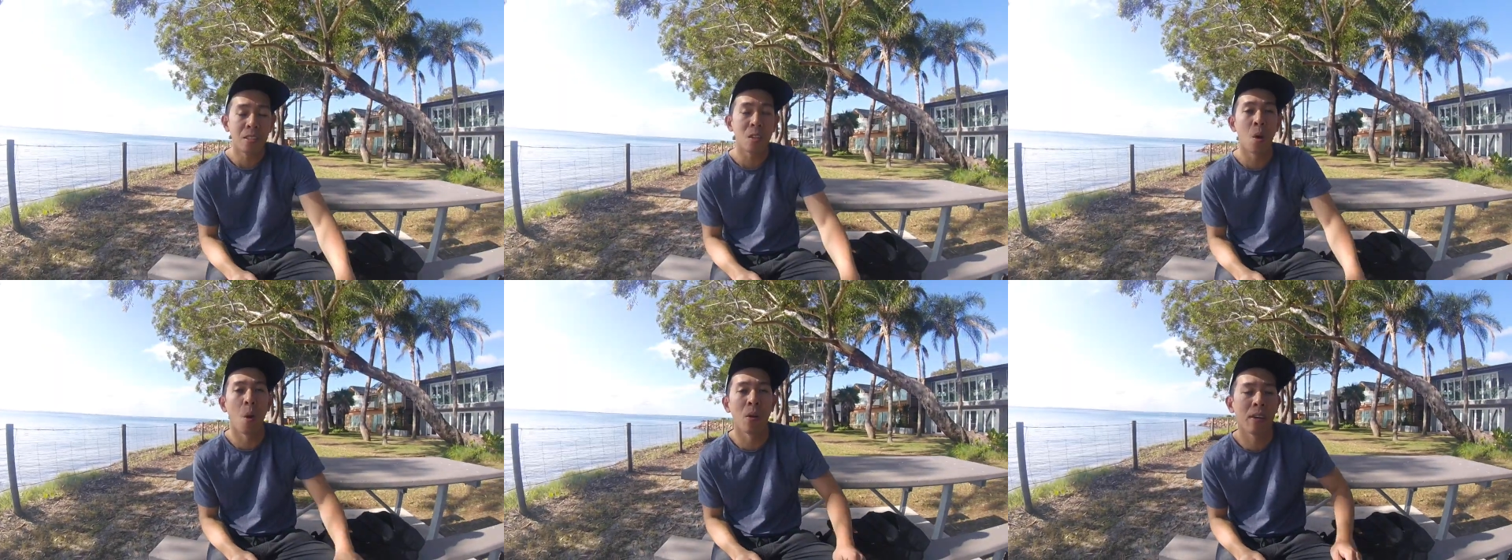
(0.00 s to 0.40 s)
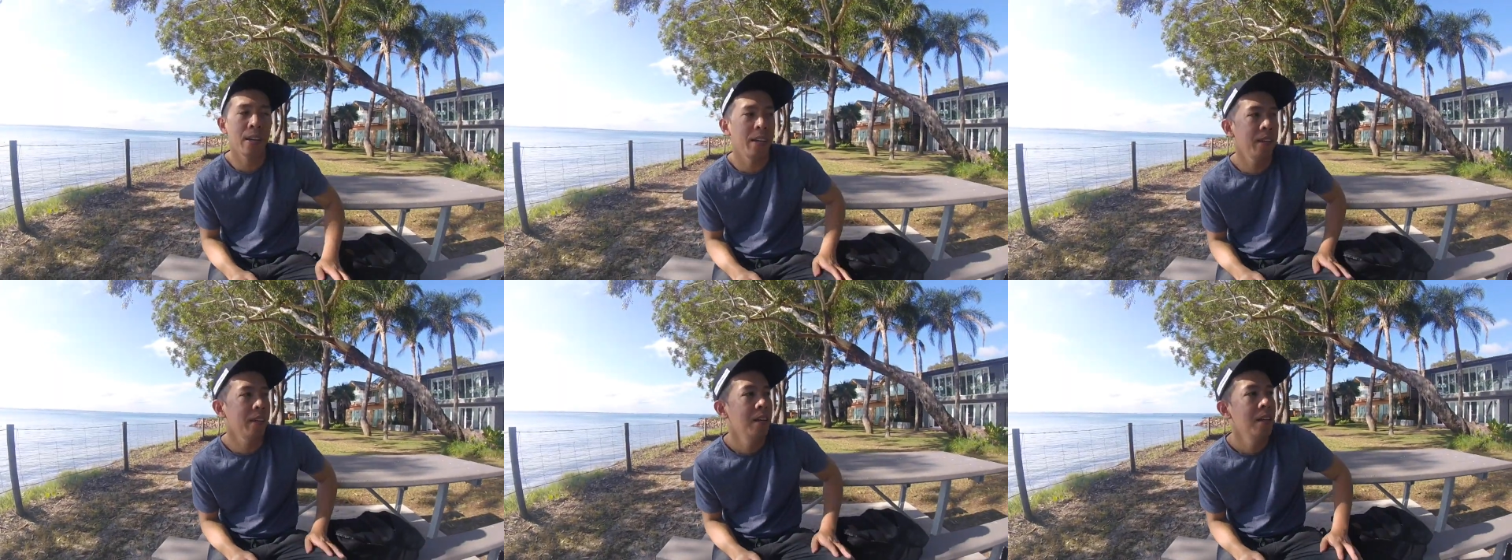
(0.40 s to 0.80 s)

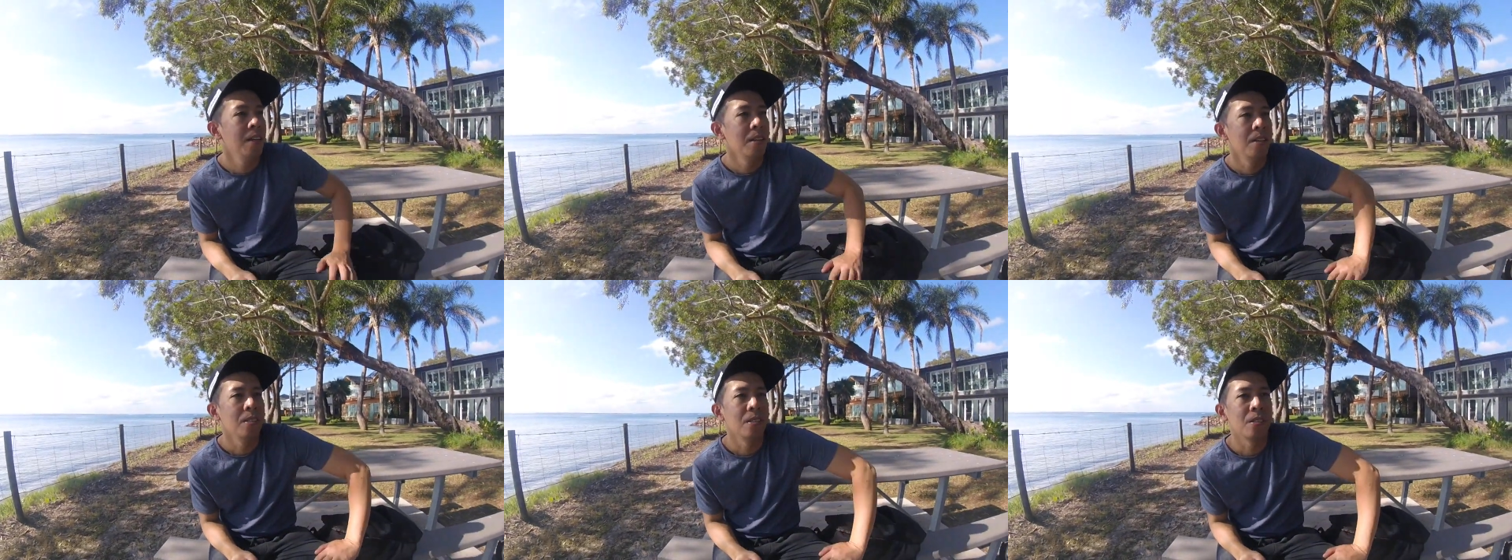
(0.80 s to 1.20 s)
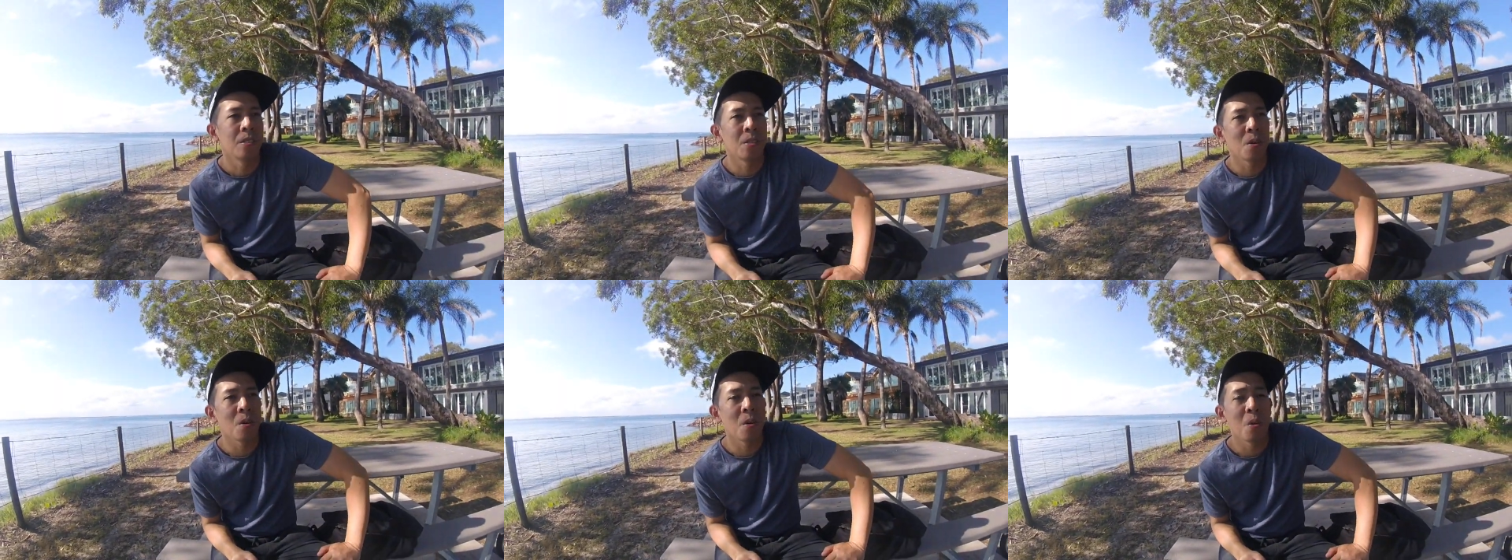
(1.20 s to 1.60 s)
Okay,
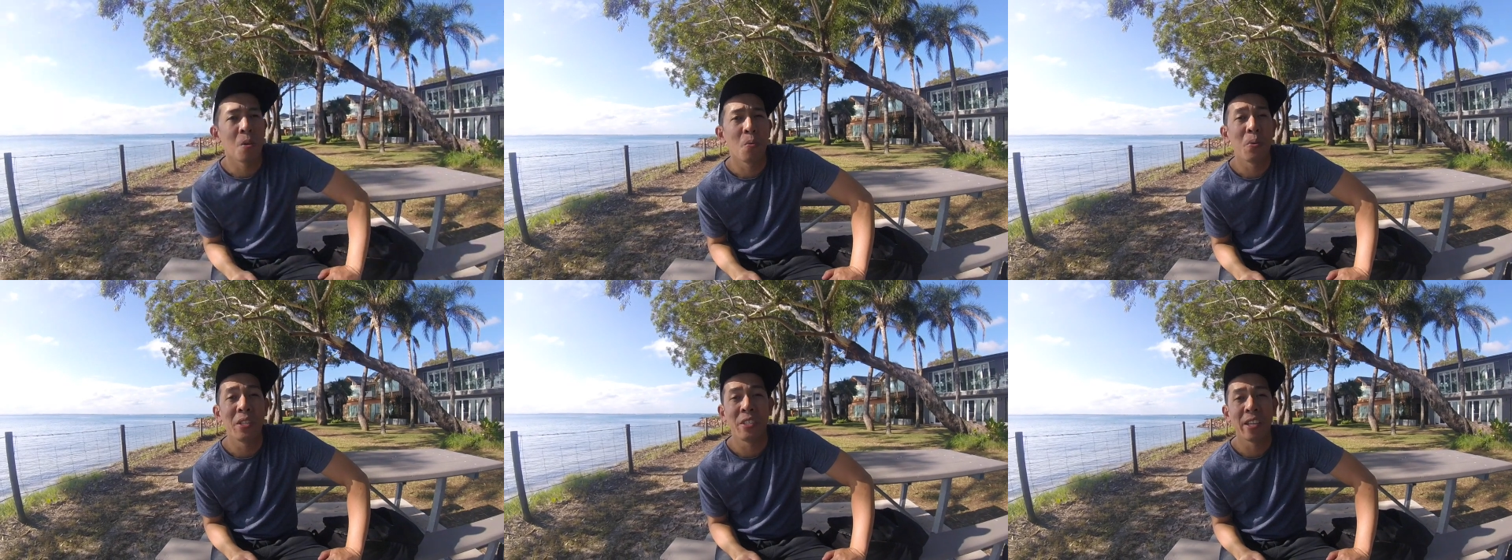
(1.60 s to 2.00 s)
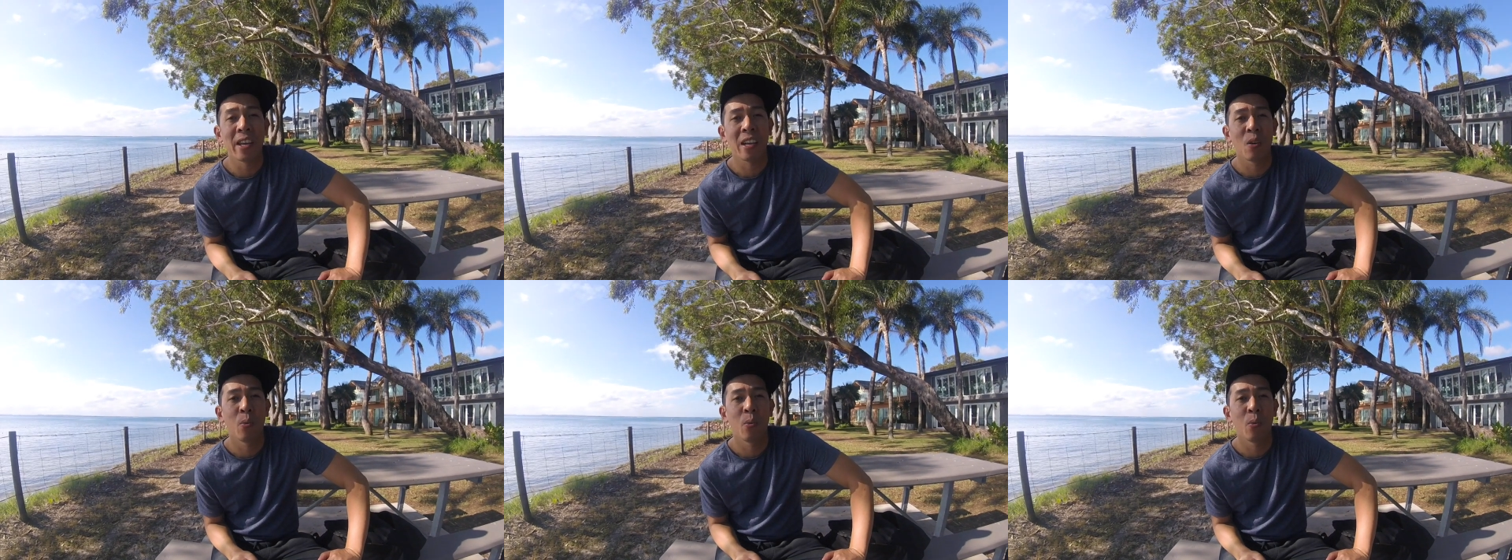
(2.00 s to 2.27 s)
so we check